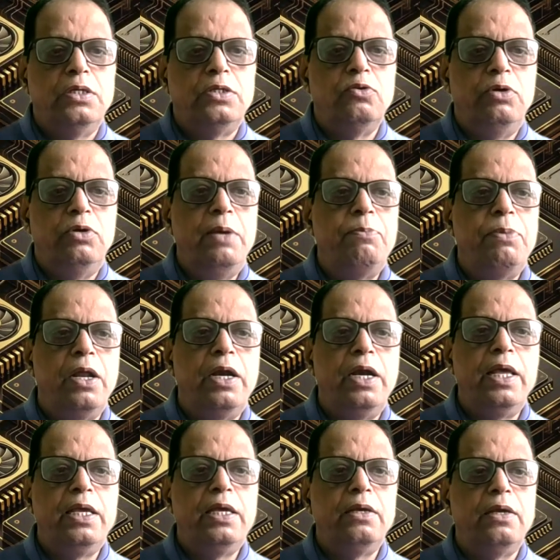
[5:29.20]
So deep
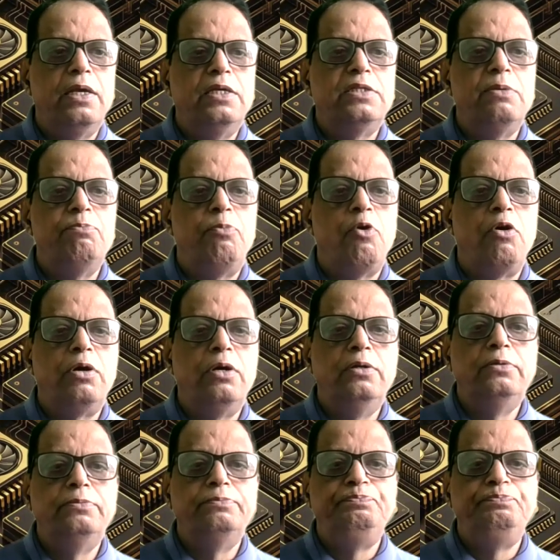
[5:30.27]
learning is
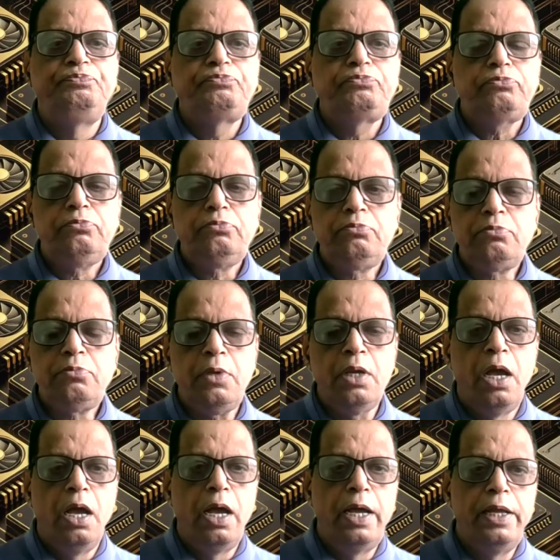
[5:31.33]
important
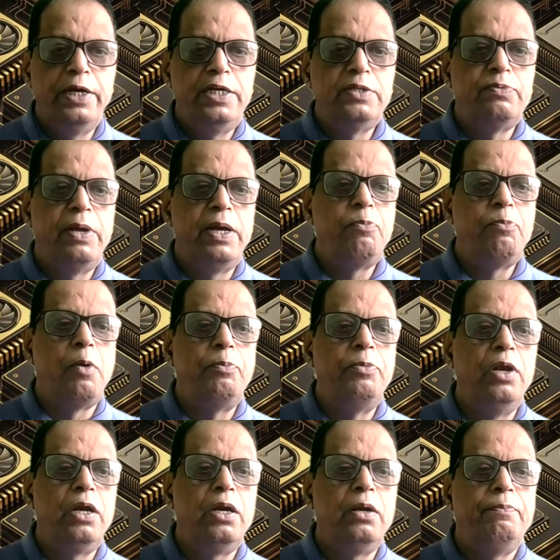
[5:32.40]
and it is very
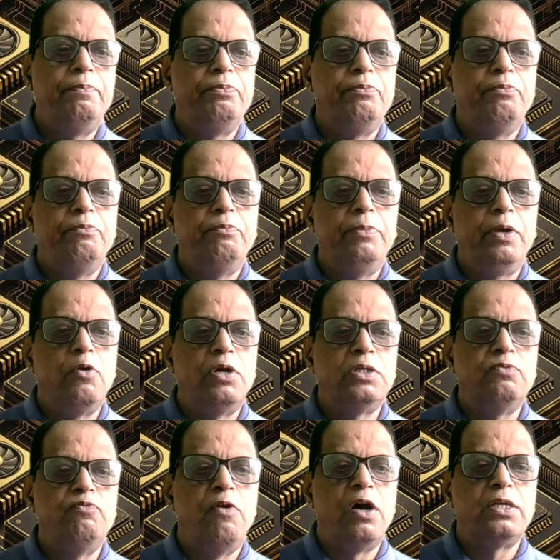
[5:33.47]
popular
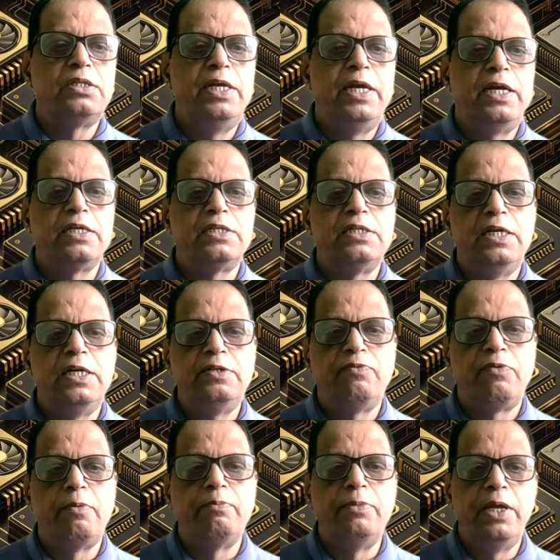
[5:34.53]
because vast data set
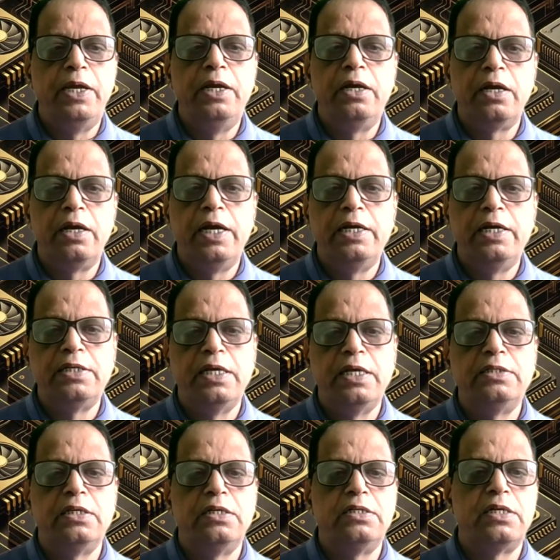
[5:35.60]
from the internet,
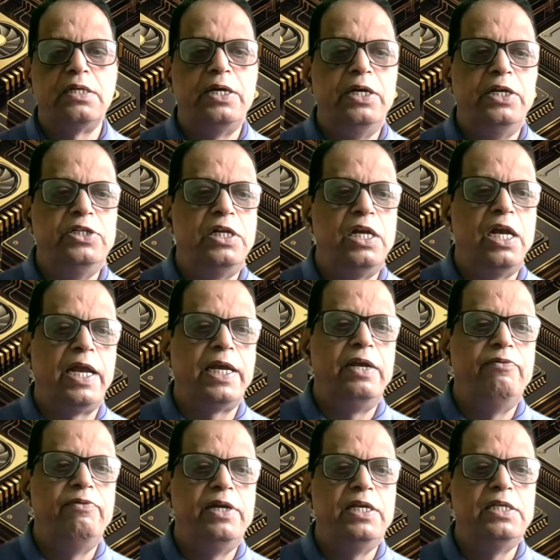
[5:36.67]
sensors, and digital
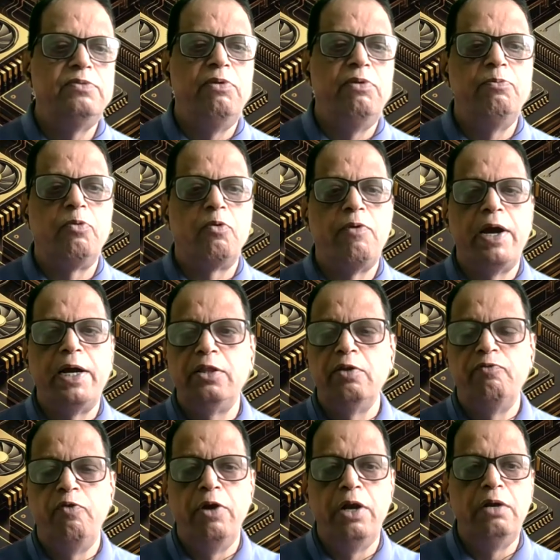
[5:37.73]
activities will provide
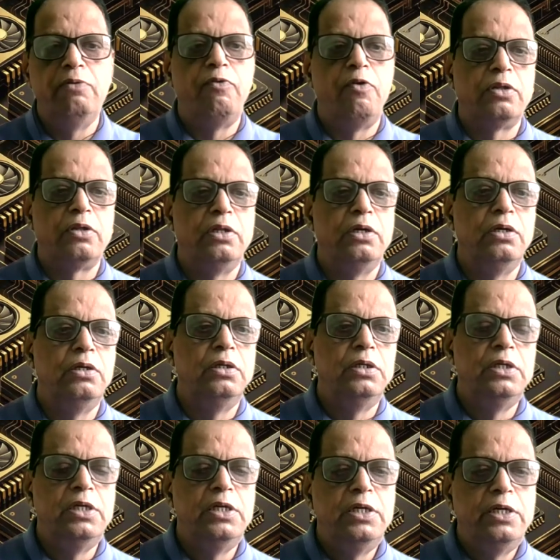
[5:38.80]
the fuel for
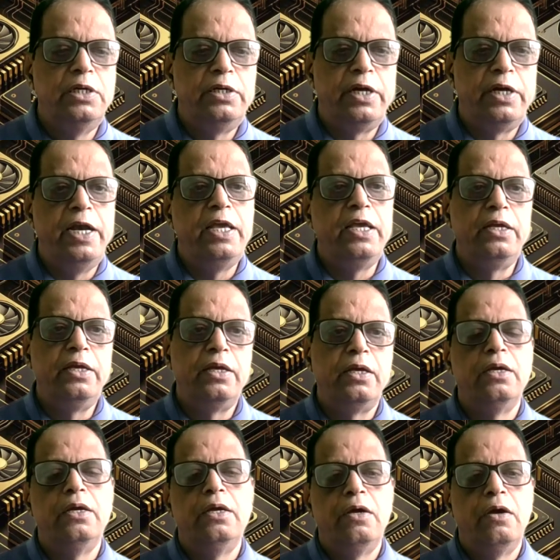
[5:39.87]
the training
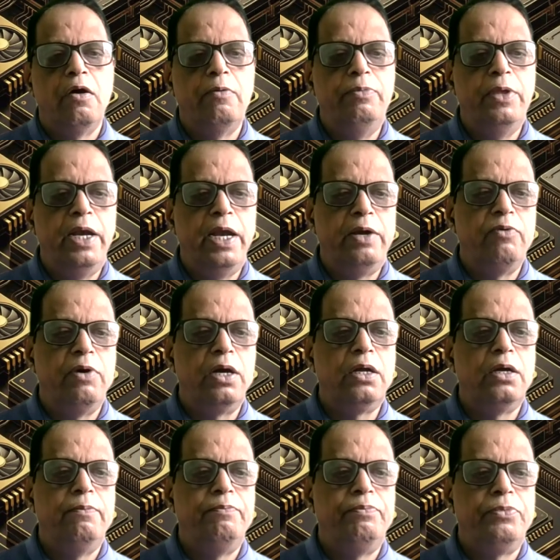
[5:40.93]
of the
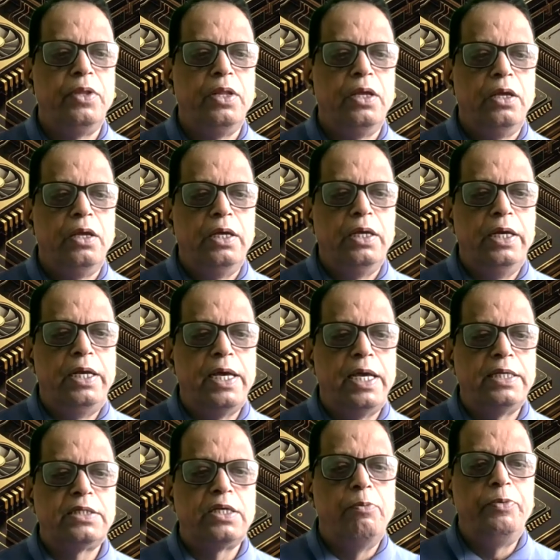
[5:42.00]
network. It
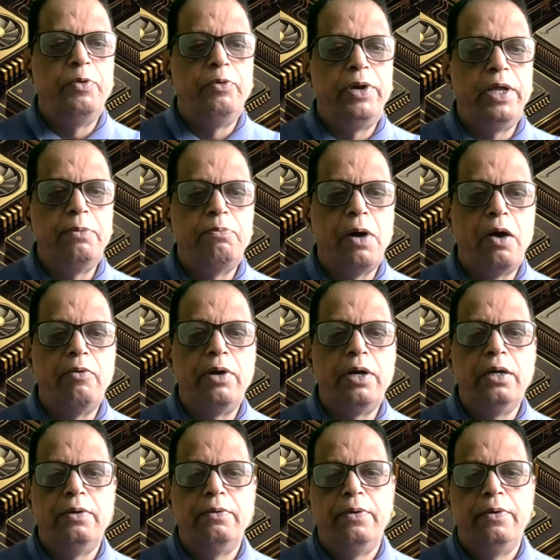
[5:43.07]
has computing power